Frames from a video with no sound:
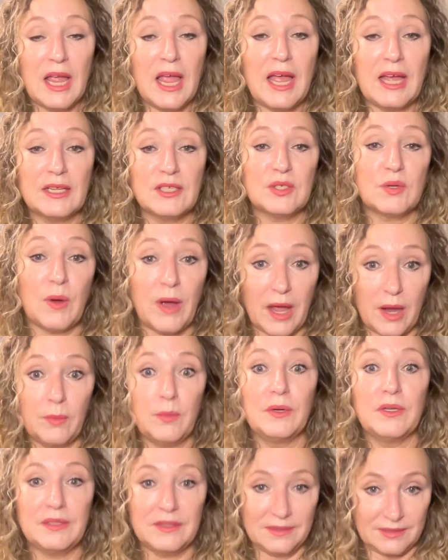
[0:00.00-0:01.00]
And so I
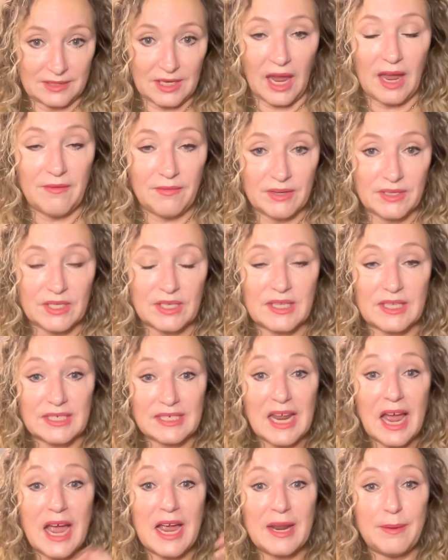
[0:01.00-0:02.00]
will dive into the
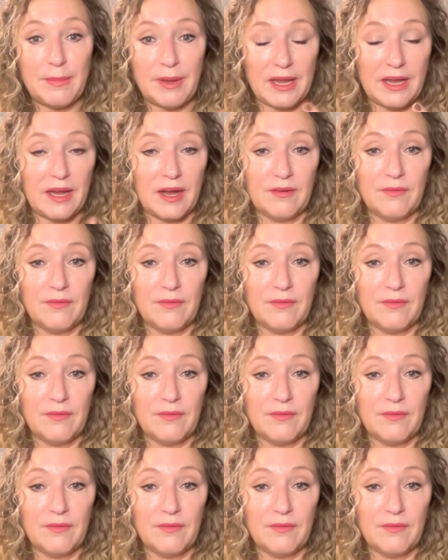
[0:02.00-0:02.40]
timing